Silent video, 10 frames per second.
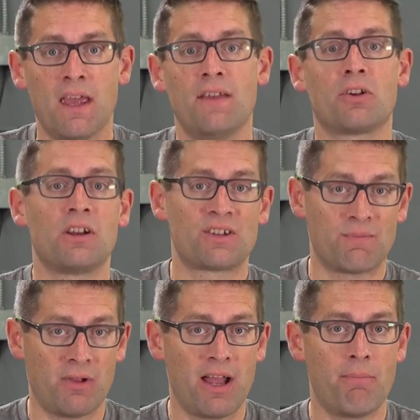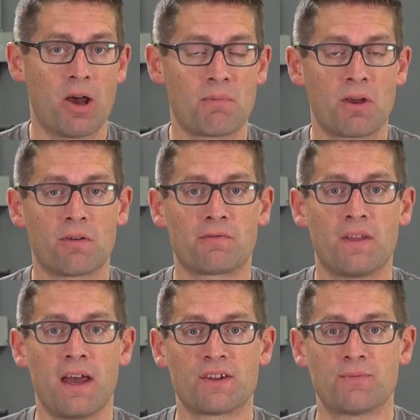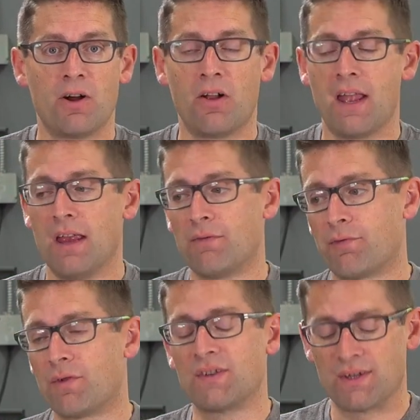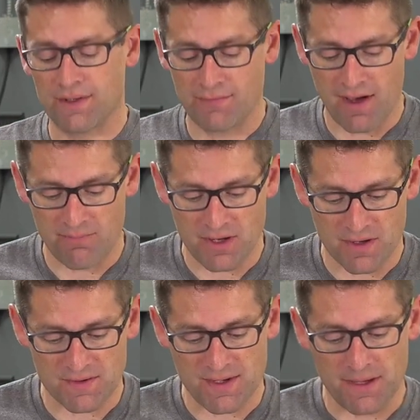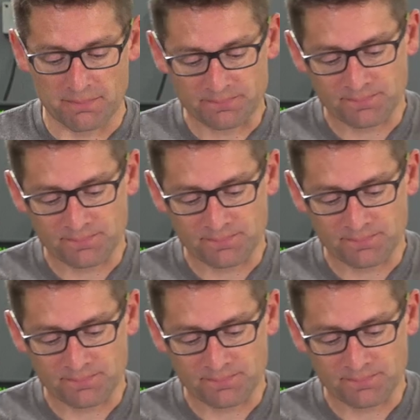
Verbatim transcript: and they're going to supply bottom metal for that as well, and for the six point five P R C.